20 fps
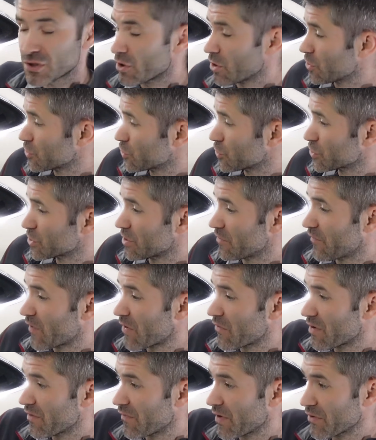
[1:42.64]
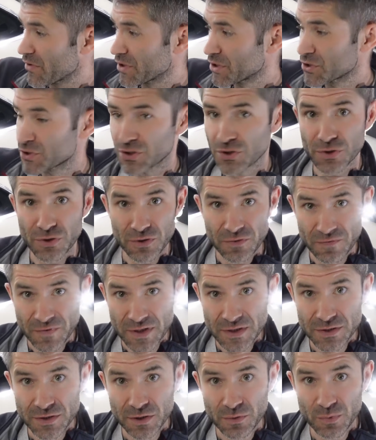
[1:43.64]
not just the very
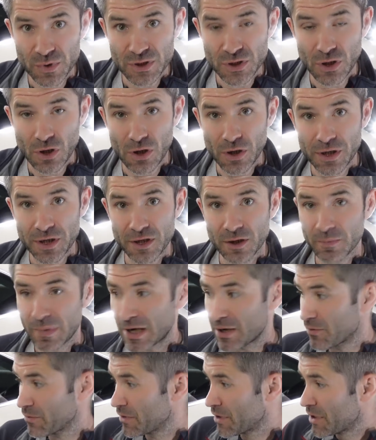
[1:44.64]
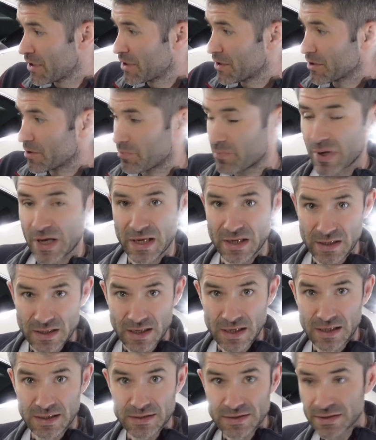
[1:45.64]
surface that we're talking about. Paint
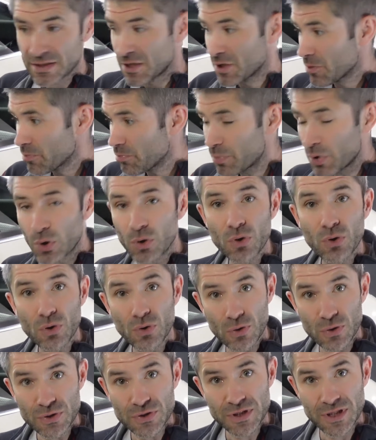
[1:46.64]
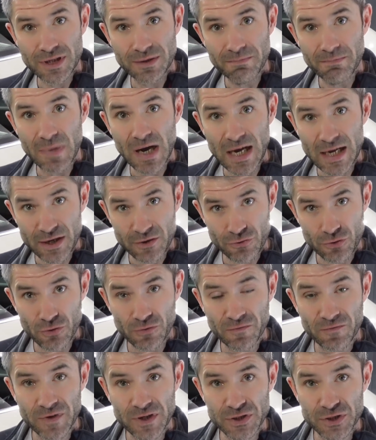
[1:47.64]
has pores and micro
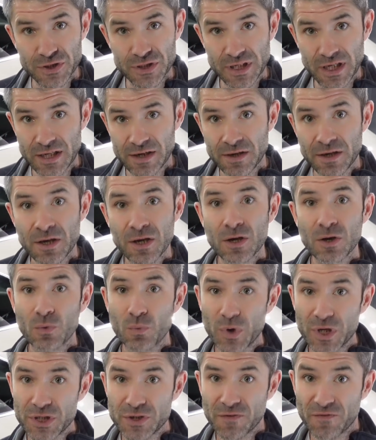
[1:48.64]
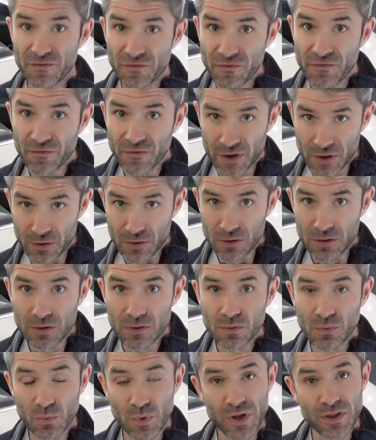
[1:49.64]
fissures in which fill
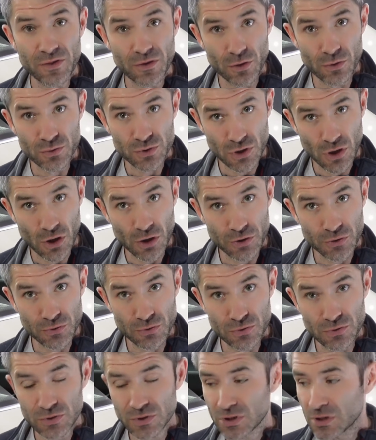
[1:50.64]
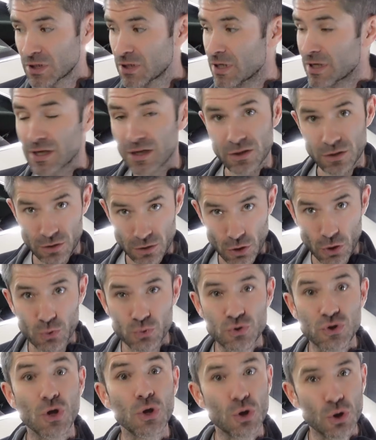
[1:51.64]
with those oils and
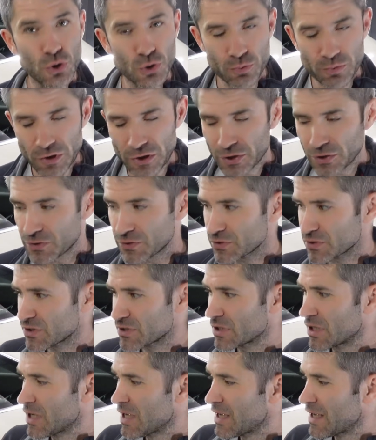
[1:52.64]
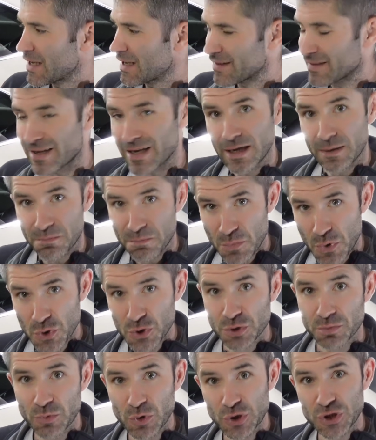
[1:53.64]
those lubricants, and they are
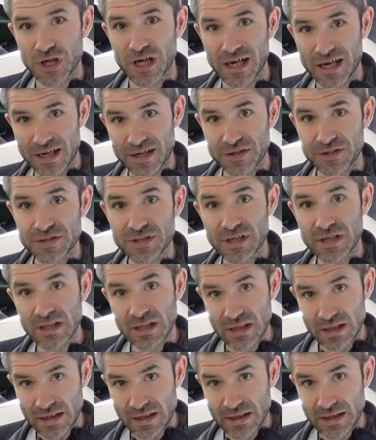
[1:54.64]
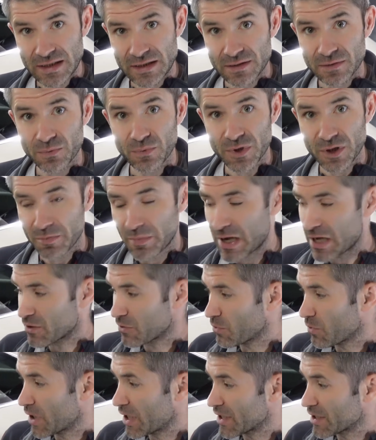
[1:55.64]
much harder to clear with a
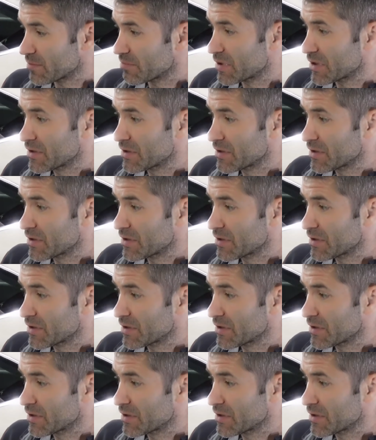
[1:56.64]
panel wipe